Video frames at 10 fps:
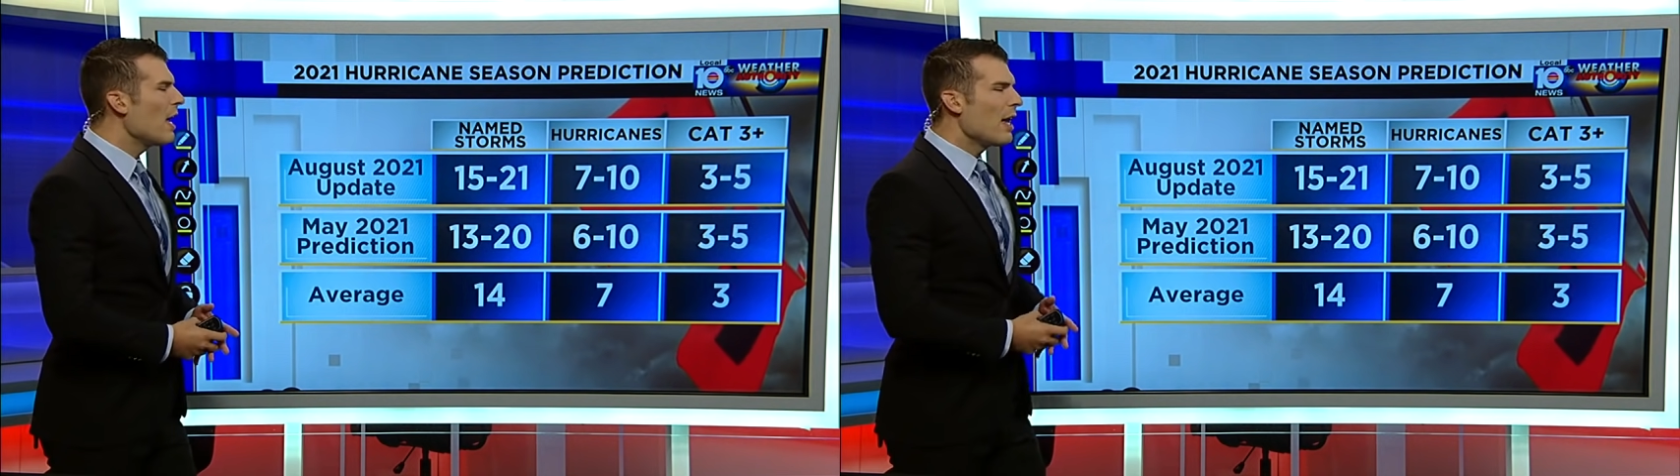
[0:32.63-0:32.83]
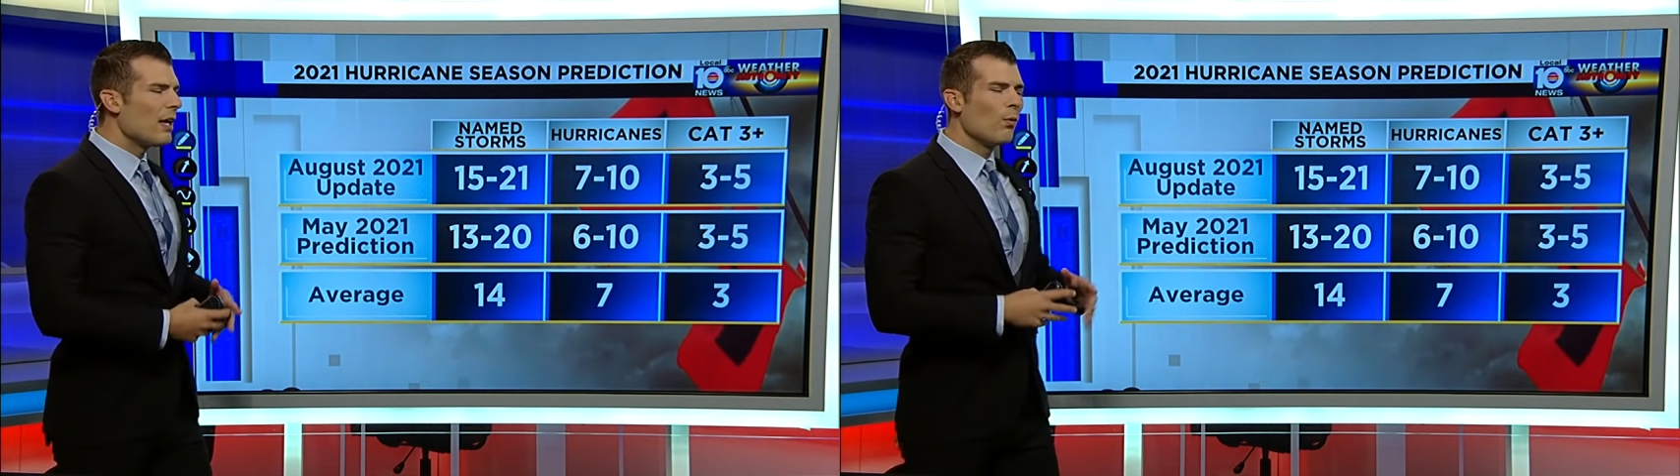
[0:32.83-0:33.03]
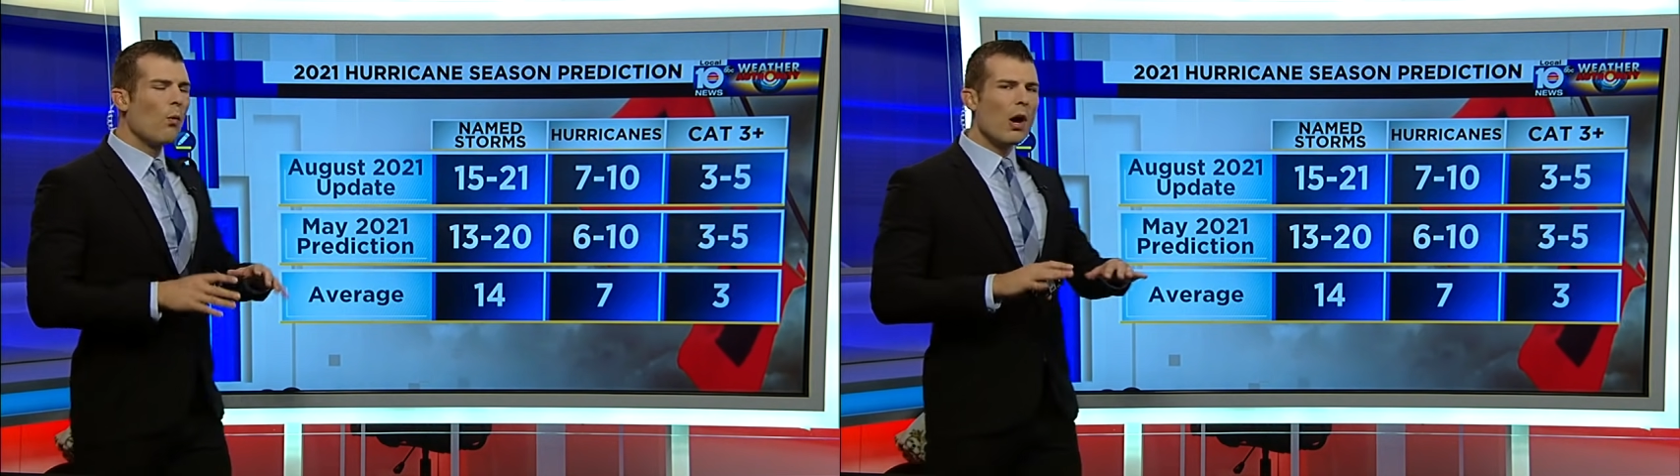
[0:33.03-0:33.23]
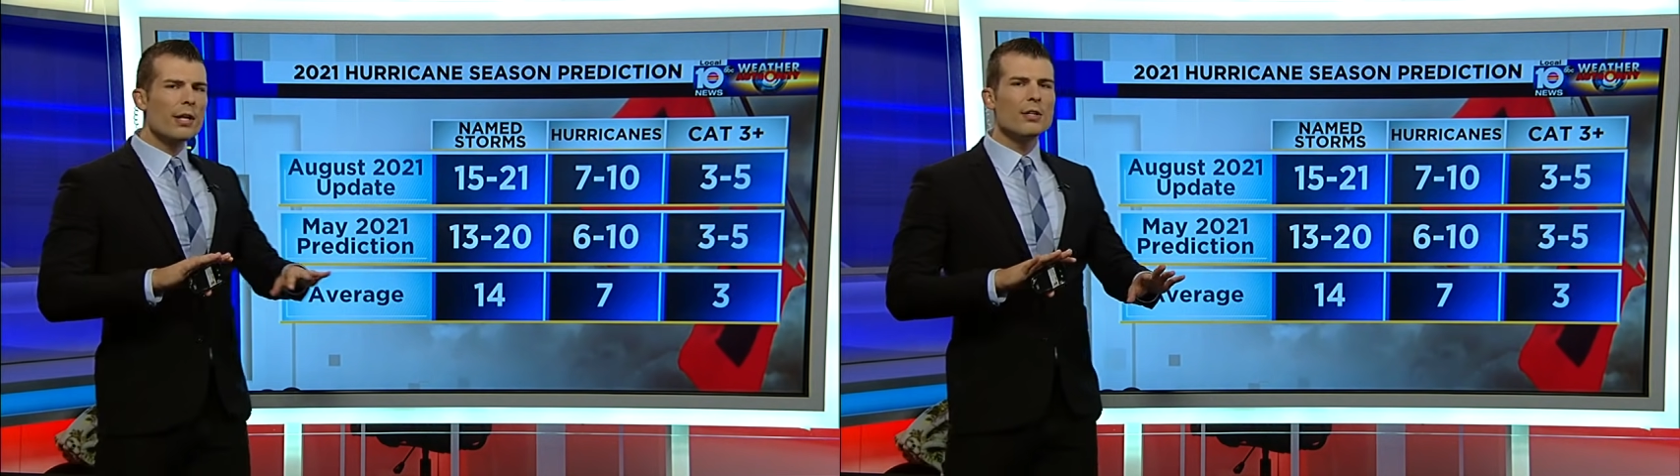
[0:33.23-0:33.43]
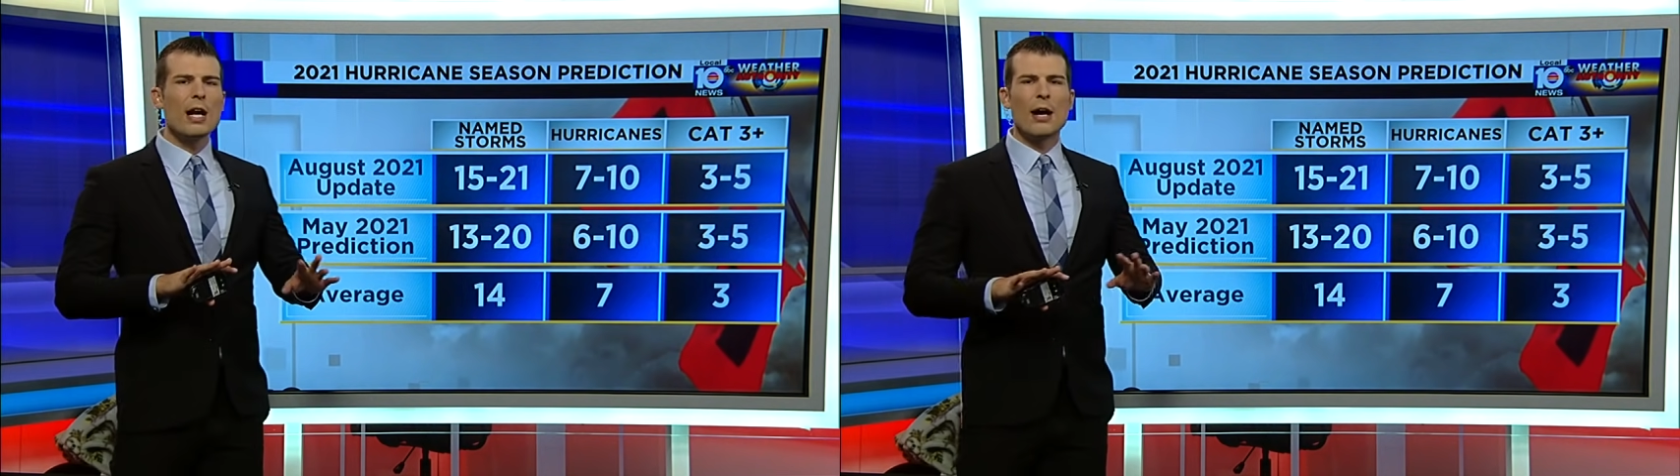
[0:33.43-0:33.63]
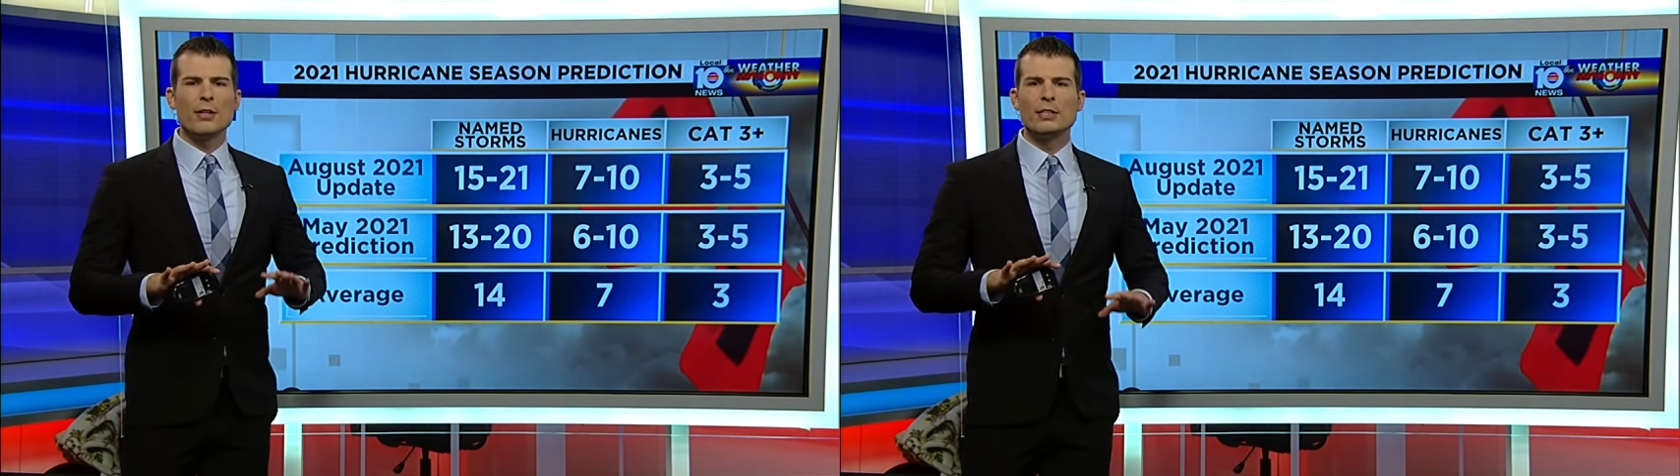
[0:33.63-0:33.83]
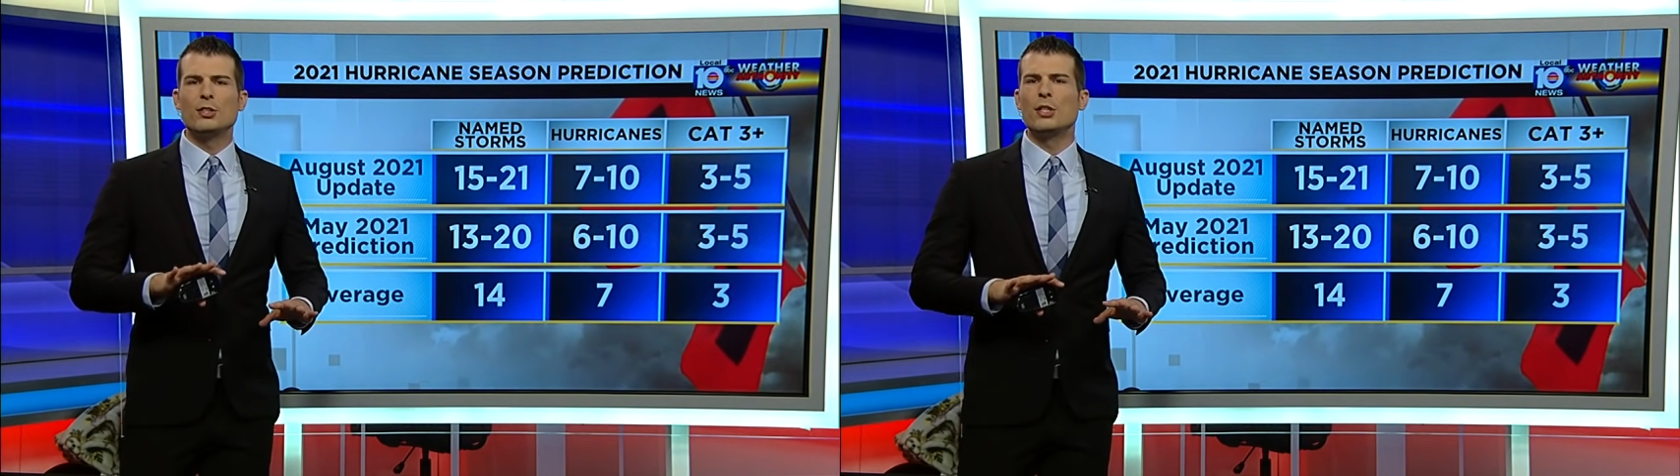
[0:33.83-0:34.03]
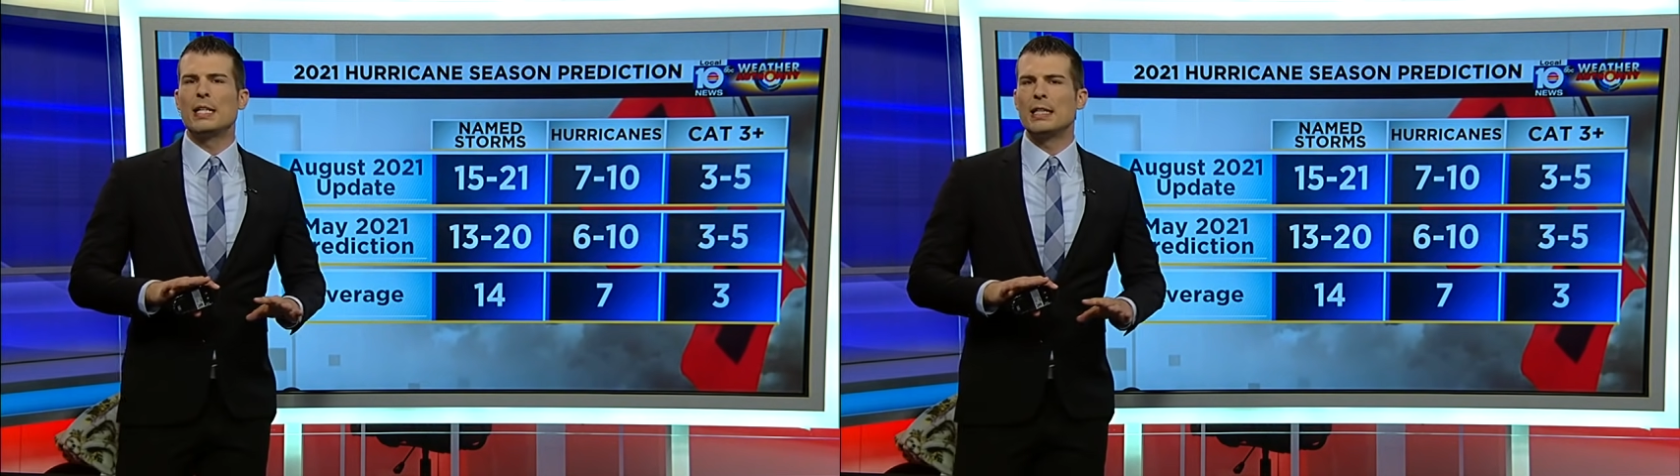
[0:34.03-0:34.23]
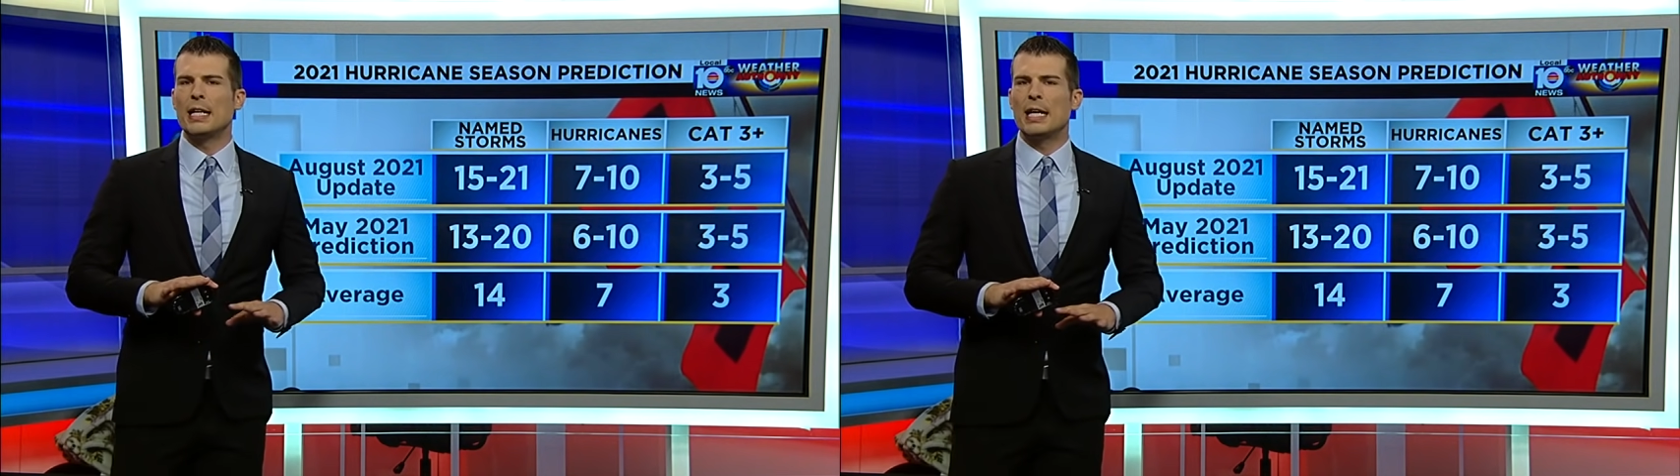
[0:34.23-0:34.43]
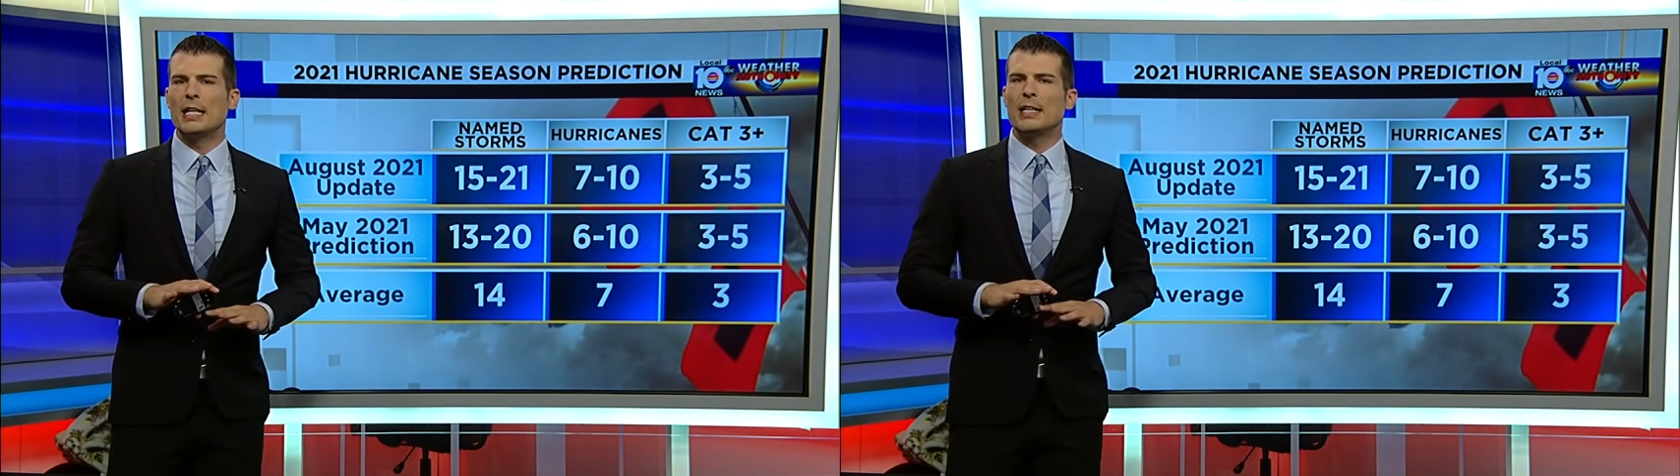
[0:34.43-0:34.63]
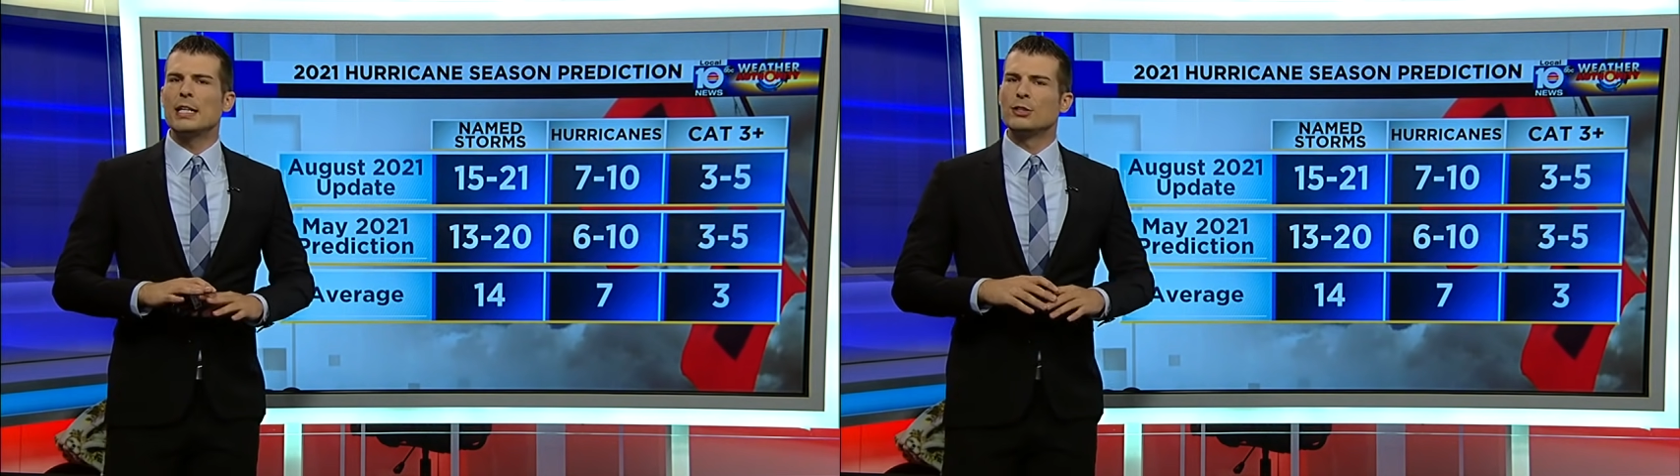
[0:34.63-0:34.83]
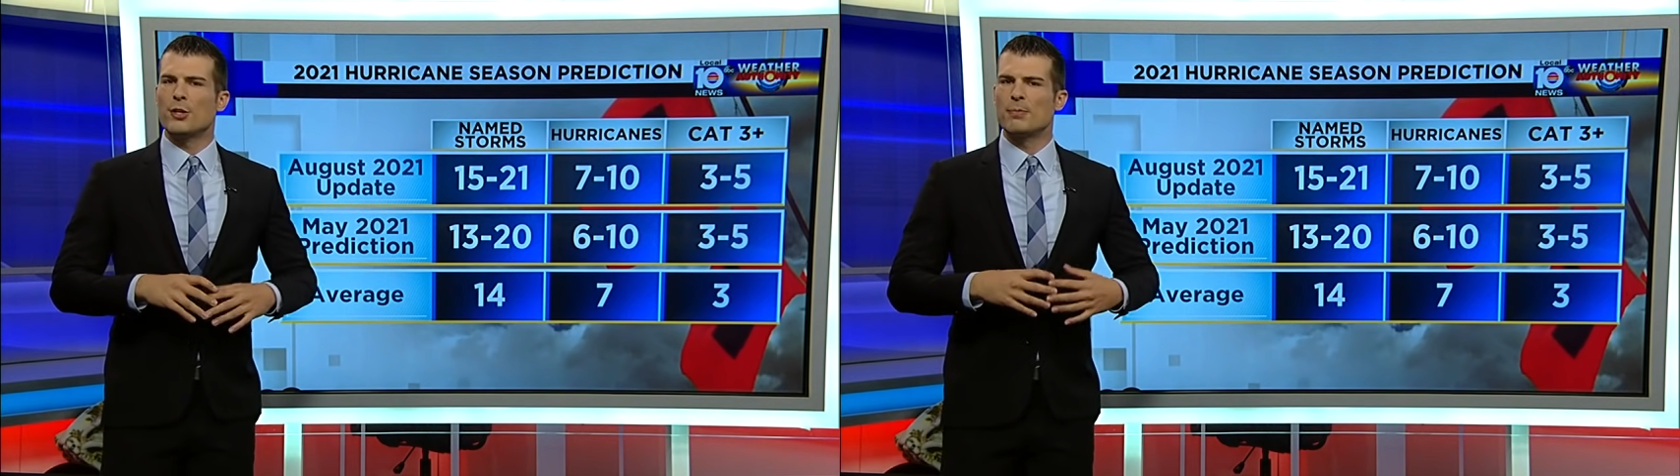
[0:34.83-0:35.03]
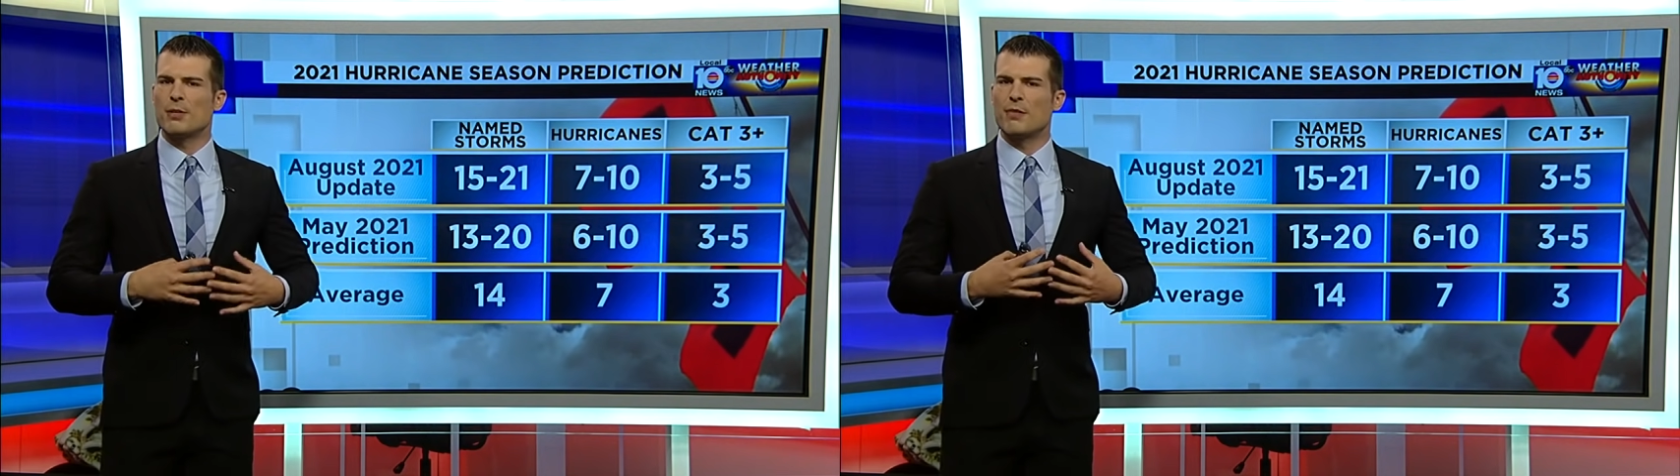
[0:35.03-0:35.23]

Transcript: Water out into the Atlantic in terms